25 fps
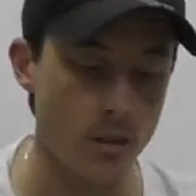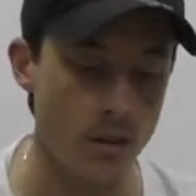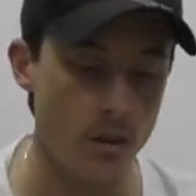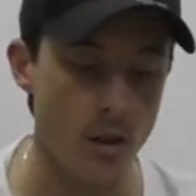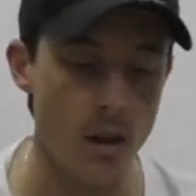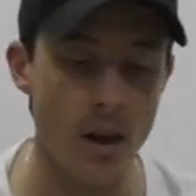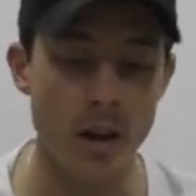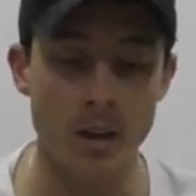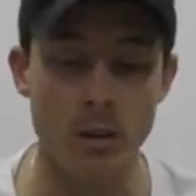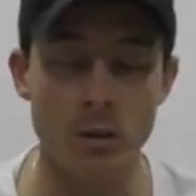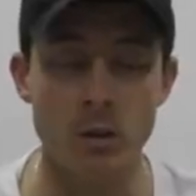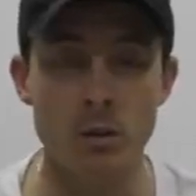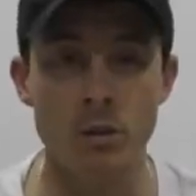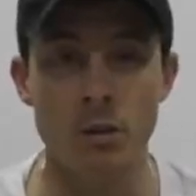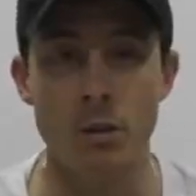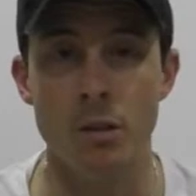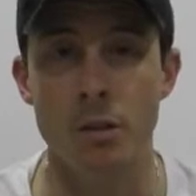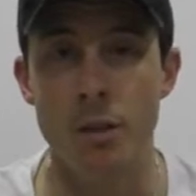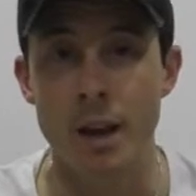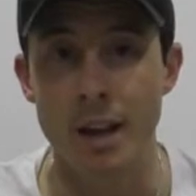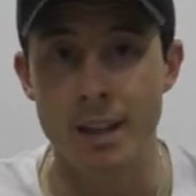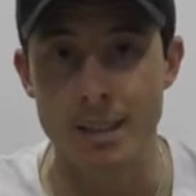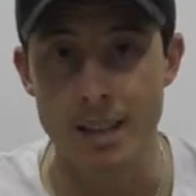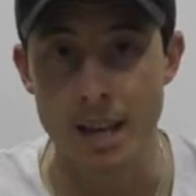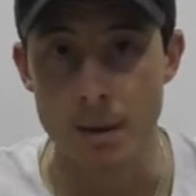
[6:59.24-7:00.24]
I couldn't
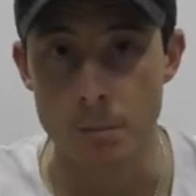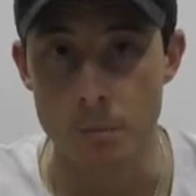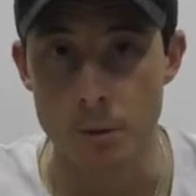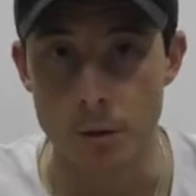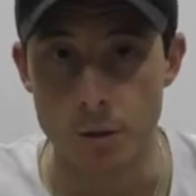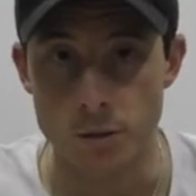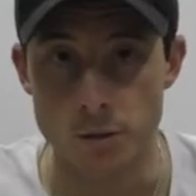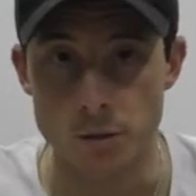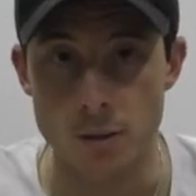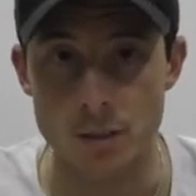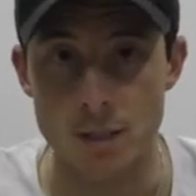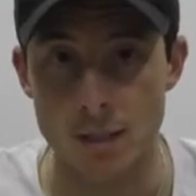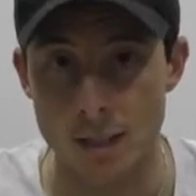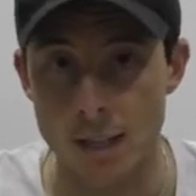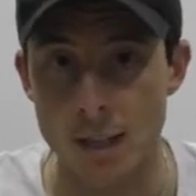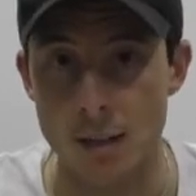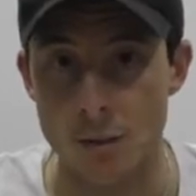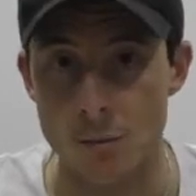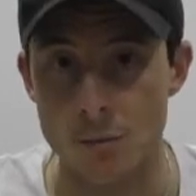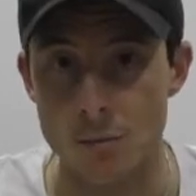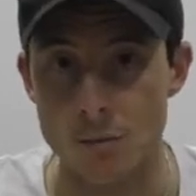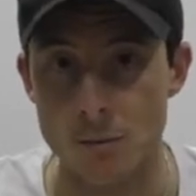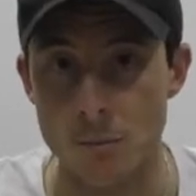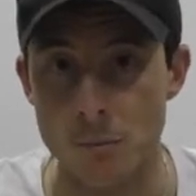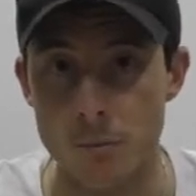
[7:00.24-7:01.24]
thank that person
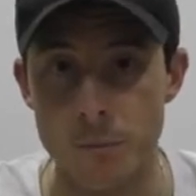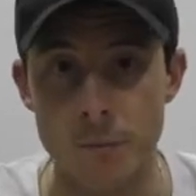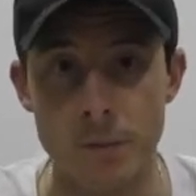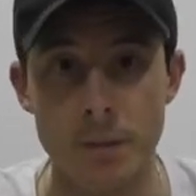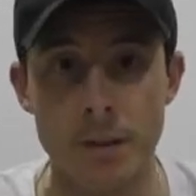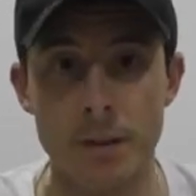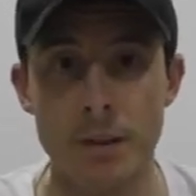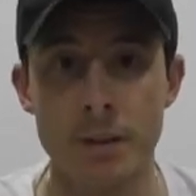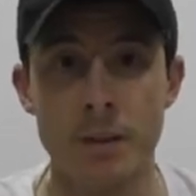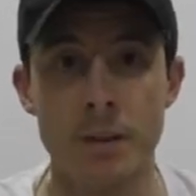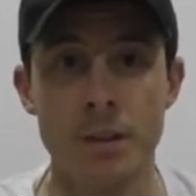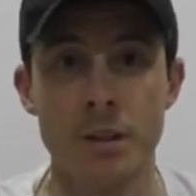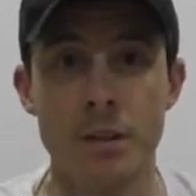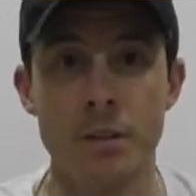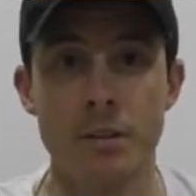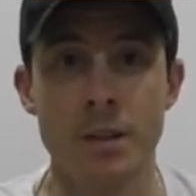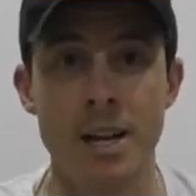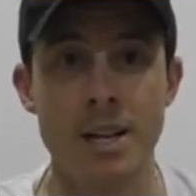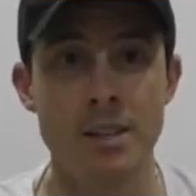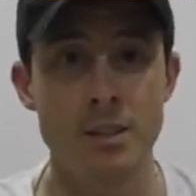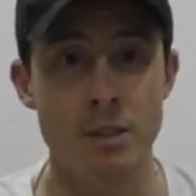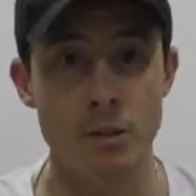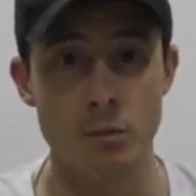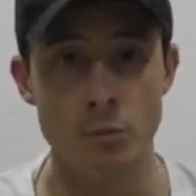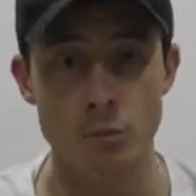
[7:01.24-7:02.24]
enough.
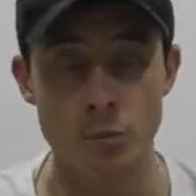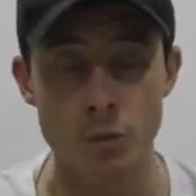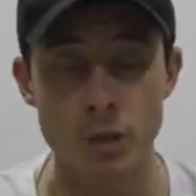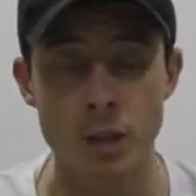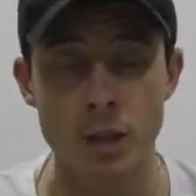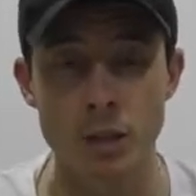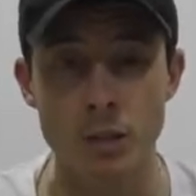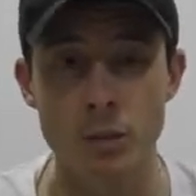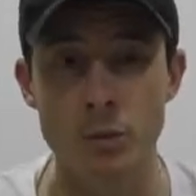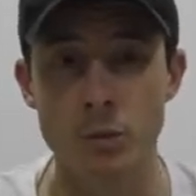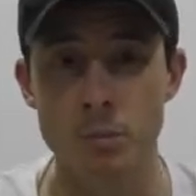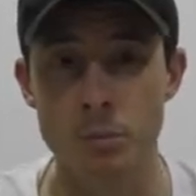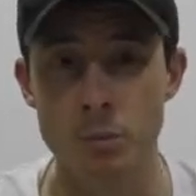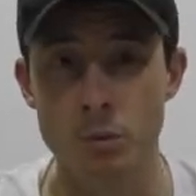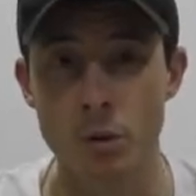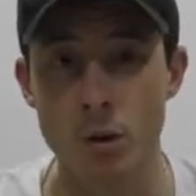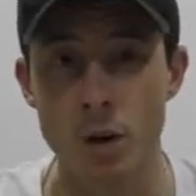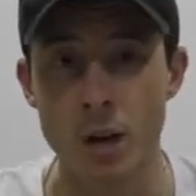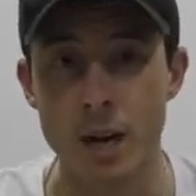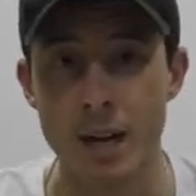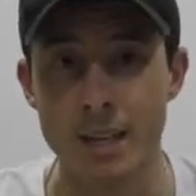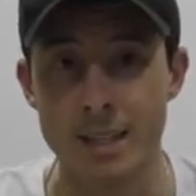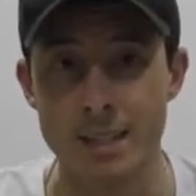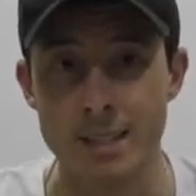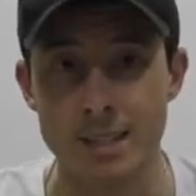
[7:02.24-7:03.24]
That's really good
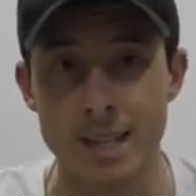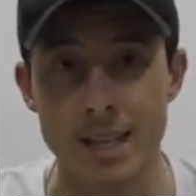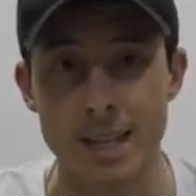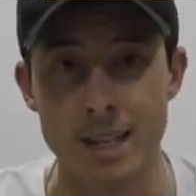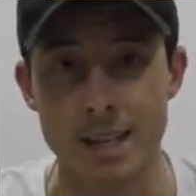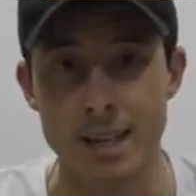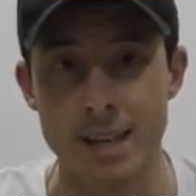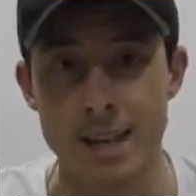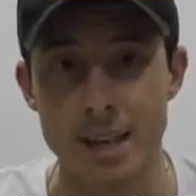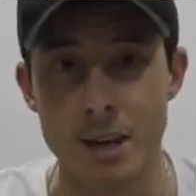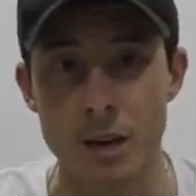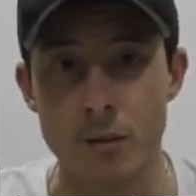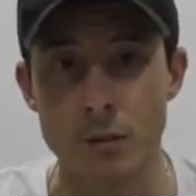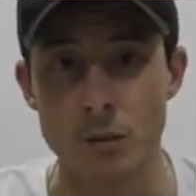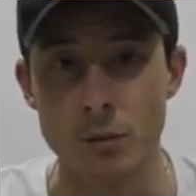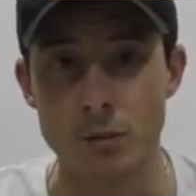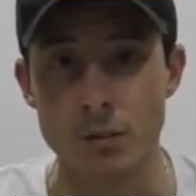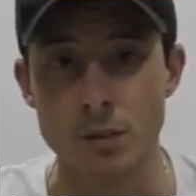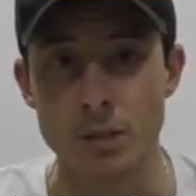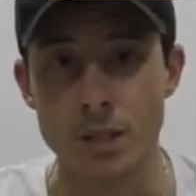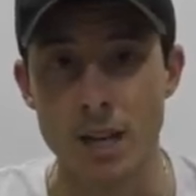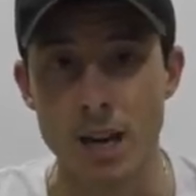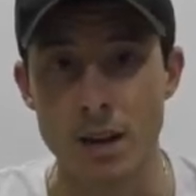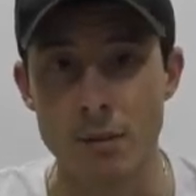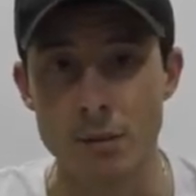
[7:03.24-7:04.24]
pride in taking care of your
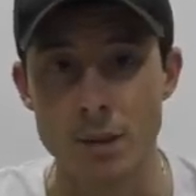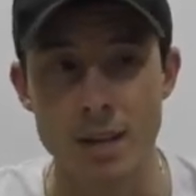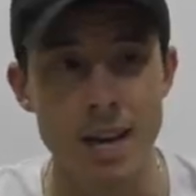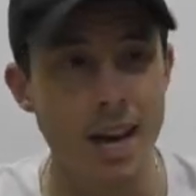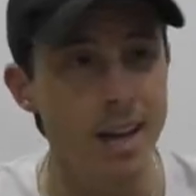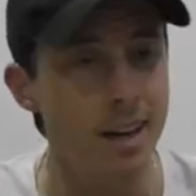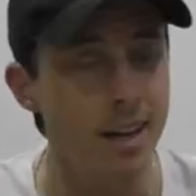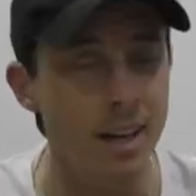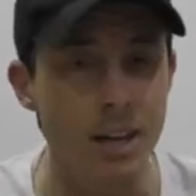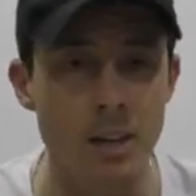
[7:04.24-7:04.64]
stuff. He had a